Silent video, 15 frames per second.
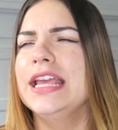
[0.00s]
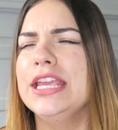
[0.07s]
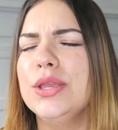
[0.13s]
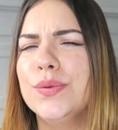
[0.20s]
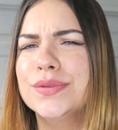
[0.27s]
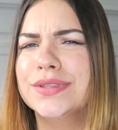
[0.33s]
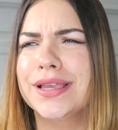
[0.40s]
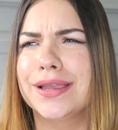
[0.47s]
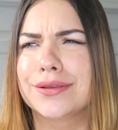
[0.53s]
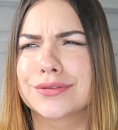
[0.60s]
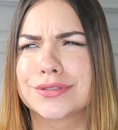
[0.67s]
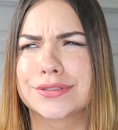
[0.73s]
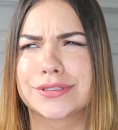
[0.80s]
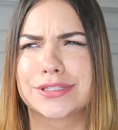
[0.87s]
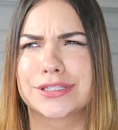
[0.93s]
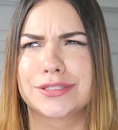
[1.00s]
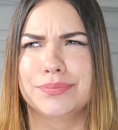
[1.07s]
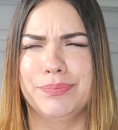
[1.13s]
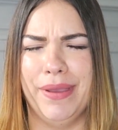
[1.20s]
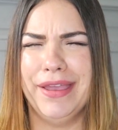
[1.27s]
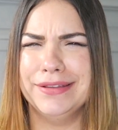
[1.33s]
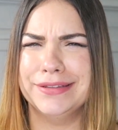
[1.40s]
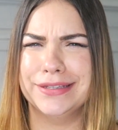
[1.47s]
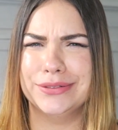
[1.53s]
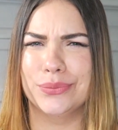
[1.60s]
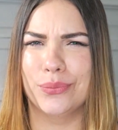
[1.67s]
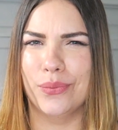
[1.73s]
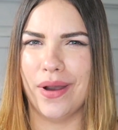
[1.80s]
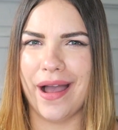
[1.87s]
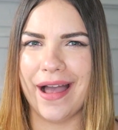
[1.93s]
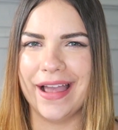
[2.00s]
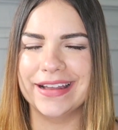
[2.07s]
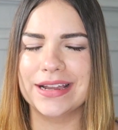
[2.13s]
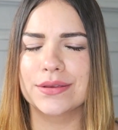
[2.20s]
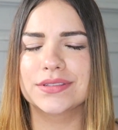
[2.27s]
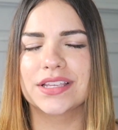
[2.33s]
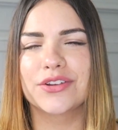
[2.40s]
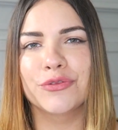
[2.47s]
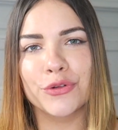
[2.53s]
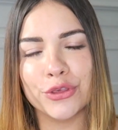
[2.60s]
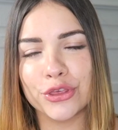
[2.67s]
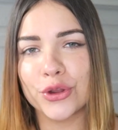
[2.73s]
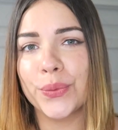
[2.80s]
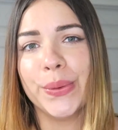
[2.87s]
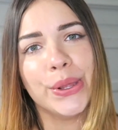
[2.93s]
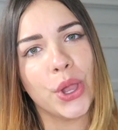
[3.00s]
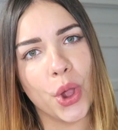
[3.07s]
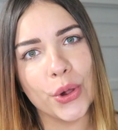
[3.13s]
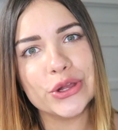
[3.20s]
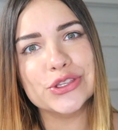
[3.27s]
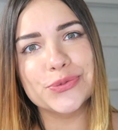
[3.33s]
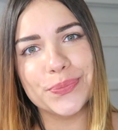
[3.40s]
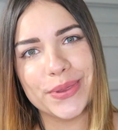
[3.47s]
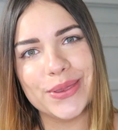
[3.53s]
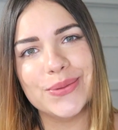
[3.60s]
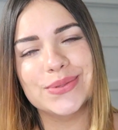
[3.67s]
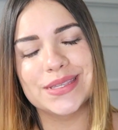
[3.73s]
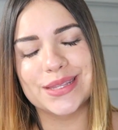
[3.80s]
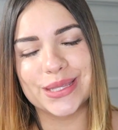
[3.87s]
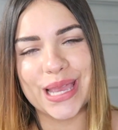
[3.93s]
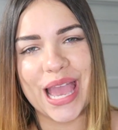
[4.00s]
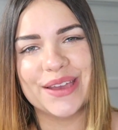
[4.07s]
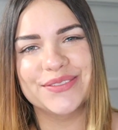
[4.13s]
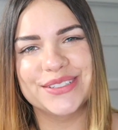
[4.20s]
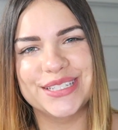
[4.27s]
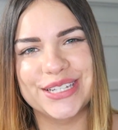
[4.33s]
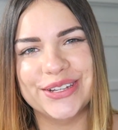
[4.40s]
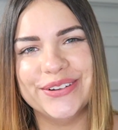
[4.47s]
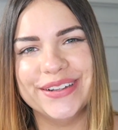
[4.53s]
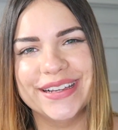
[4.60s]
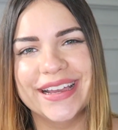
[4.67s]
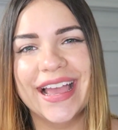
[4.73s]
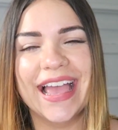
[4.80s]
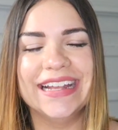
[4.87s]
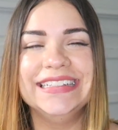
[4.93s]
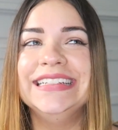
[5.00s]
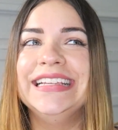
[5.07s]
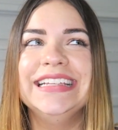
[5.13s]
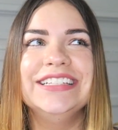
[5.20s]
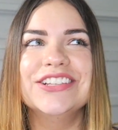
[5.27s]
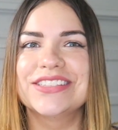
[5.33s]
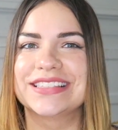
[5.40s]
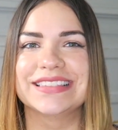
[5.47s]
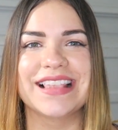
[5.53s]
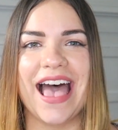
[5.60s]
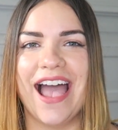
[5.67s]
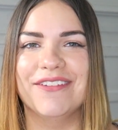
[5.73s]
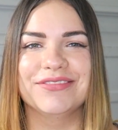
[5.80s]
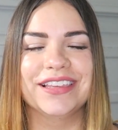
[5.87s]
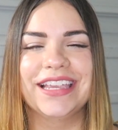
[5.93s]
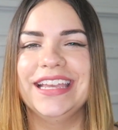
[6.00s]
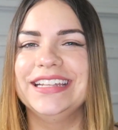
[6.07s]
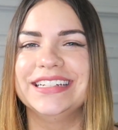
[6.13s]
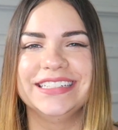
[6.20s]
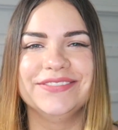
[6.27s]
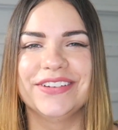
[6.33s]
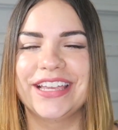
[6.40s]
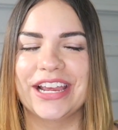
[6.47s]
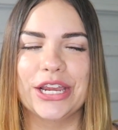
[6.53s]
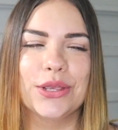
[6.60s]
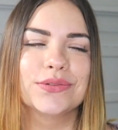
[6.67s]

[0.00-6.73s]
He was like, suspended? Why? And I was like, for throwing orange peels in the cafeteria. And he just laughed, like he didn't even care.